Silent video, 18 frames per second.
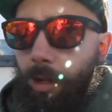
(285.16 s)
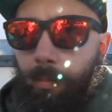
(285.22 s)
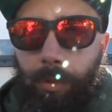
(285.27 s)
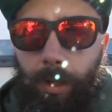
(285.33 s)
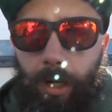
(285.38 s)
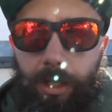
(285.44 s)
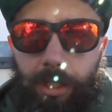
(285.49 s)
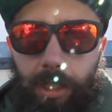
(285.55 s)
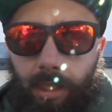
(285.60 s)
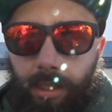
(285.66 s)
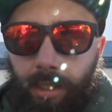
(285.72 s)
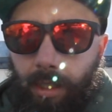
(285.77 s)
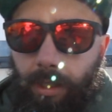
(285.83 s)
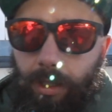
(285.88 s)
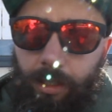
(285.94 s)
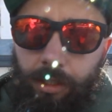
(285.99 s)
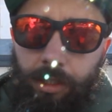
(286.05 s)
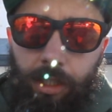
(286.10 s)
projects
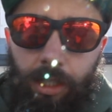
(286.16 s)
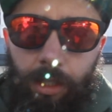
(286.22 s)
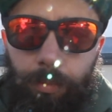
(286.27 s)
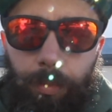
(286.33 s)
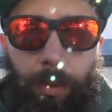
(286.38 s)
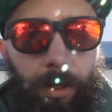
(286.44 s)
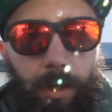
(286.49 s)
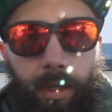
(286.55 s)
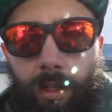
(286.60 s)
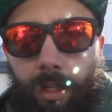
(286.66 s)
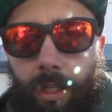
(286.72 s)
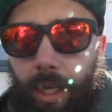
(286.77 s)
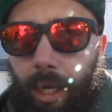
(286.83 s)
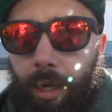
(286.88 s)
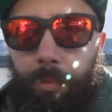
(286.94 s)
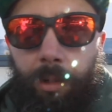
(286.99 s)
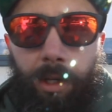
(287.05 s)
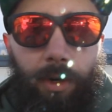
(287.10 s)
on the Jeep,
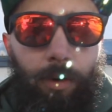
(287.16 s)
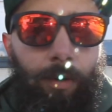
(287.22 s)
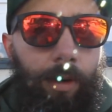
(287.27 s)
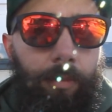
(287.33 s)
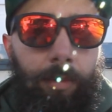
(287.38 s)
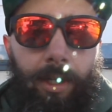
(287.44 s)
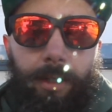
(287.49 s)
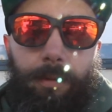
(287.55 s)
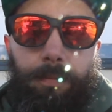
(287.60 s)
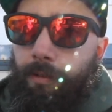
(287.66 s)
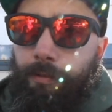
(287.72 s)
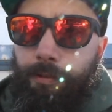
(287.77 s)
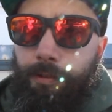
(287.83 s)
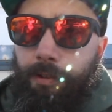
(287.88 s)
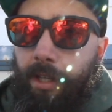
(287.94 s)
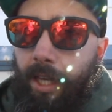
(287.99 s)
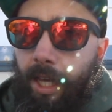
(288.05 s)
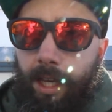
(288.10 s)
camera equipment. If
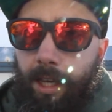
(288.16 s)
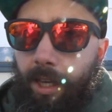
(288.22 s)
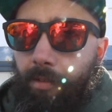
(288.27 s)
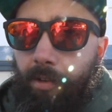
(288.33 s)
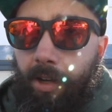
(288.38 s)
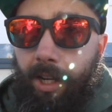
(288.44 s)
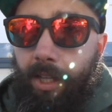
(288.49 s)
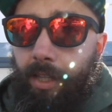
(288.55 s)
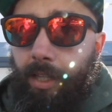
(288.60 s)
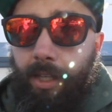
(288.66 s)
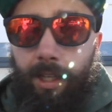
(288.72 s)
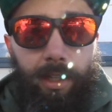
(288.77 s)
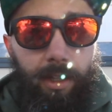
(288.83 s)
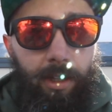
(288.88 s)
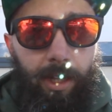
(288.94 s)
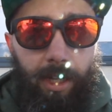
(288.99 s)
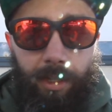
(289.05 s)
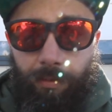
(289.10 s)
you can't give
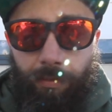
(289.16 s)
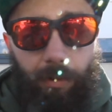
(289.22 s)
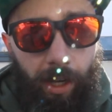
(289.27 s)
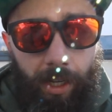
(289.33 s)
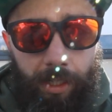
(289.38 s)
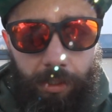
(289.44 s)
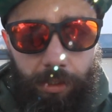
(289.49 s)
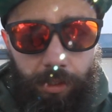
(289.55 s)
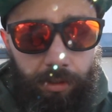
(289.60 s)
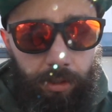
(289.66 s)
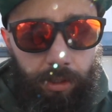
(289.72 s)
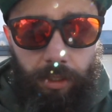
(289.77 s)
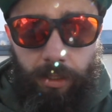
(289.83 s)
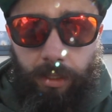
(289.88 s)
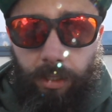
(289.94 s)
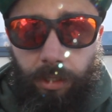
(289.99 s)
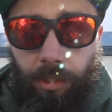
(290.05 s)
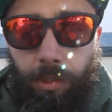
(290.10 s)
anything, that's fine. Just
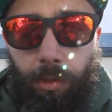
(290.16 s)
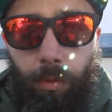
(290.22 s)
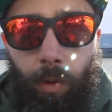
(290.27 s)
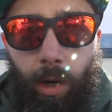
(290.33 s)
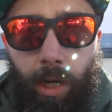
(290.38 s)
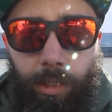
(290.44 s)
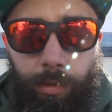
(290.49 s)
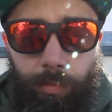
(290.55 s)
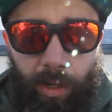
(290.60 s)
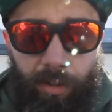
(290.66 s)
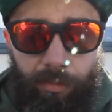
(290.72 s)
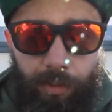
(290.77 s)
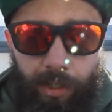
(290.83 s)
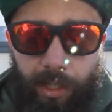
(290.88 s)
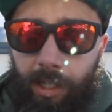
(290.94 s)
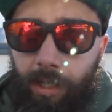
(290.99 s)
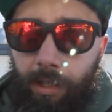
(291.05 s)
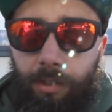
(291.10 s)
continue to watch my
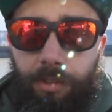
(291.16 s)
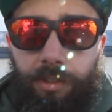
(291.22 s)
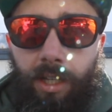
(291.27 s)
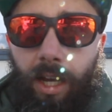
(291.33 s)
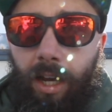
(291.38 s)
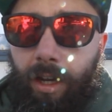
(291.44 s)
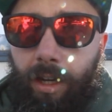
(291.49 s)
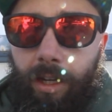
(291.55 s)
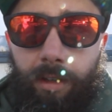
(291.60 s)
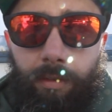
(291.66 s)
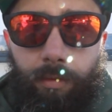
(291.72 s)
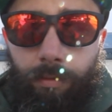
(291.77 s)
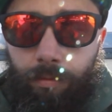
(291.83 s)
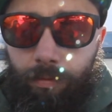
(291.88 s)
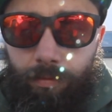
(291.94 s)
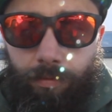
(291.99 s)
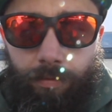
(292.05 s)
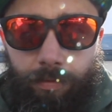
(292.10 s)
videos.
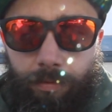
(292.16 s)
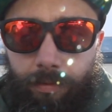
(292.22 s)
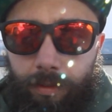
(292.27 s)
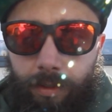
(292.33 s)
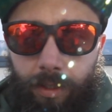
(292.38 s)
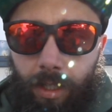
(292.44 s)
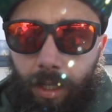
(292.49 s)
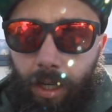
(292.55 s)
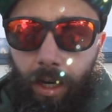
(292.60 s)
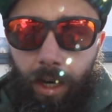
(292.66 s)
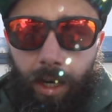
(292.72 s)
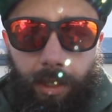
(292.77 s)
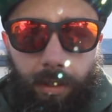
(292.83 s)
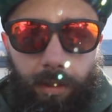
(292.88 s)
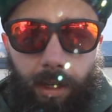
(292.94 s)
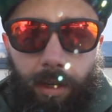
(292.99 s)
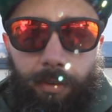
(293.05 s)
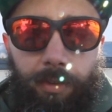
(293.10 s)
I
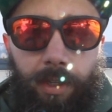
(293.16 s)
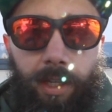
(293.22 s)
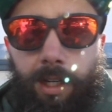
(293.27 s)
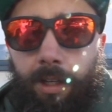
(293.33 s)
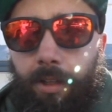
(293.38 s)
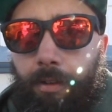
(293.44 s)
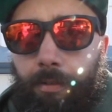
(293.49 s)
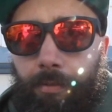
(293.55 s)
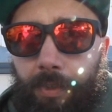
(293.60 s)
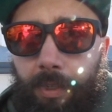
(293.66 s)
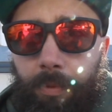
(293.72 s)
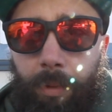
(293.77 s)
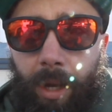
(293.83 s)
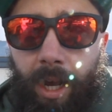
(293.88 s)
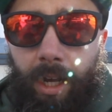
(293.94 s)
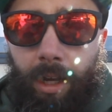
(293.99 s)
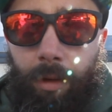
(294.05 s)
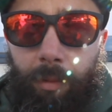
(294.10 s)
love getting the
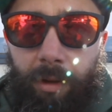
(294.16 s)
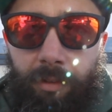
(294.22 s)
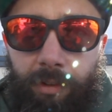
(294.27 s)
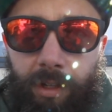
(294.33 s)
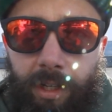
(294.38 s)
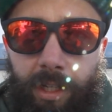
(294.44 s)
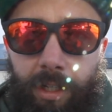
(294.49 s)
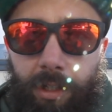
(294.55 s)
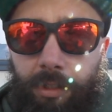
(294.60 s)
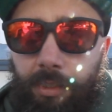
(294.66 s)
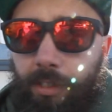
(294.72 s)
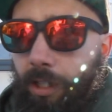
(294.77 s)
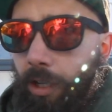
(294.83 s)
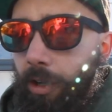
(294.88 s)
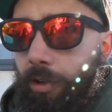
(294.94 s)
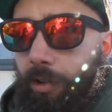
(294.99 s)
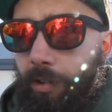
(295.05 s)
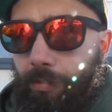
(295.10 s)
feedback on my videos,
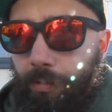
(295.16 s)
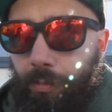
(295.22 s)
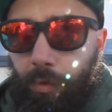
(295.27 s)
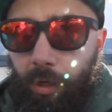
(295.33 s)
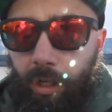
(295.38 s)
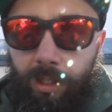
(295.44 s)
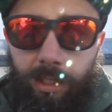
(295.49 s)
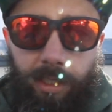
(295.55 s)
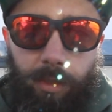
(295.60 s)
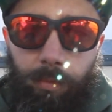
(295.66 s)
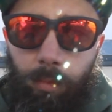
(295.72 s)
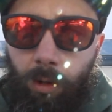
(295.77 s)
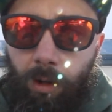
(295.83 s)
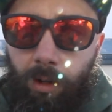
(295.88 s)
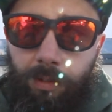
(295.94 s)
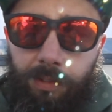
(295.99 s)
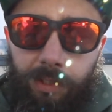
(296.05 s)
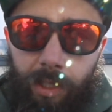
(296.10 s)
so if you want to see
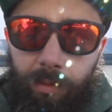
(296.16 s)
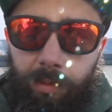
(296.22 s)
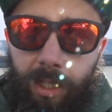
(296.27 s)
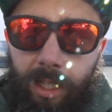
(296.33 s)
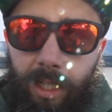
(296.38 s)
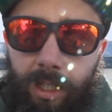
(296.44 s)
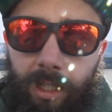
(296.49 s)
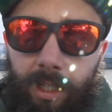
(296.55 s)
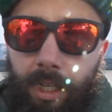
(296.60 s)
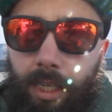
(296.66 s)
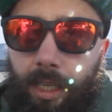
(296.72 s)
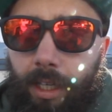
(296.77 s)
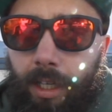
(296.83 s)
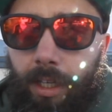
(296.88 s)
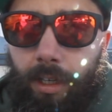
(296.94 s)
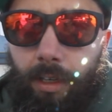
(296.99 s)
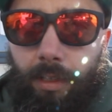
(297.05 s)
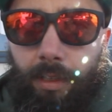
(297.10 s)
more of something,
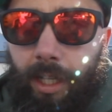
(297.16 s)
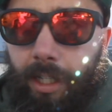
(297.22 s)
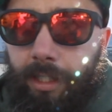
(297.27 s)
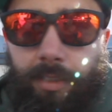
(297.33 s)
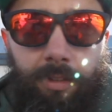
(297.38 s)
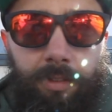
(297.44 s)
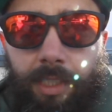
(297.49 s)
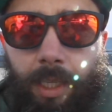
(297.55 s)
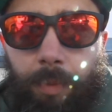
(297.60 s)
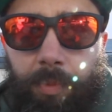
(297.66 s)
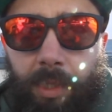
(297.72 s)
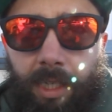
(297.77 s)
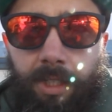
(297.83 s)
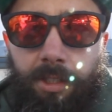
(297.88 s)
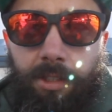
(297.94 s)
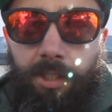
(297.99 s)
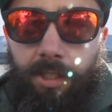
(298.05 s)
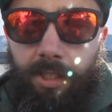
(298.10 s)
less of
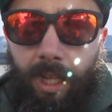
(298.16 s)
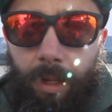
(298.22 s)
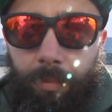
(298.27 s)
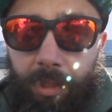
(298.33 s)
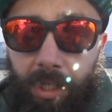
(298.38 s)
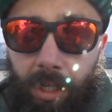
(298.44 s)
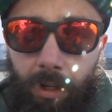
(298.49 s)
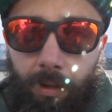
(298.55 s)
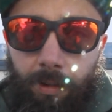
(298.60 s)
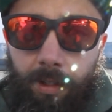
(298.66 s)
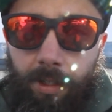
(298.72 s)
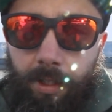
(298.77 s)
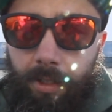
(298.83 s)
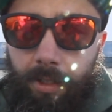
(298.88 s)
something, just let me know.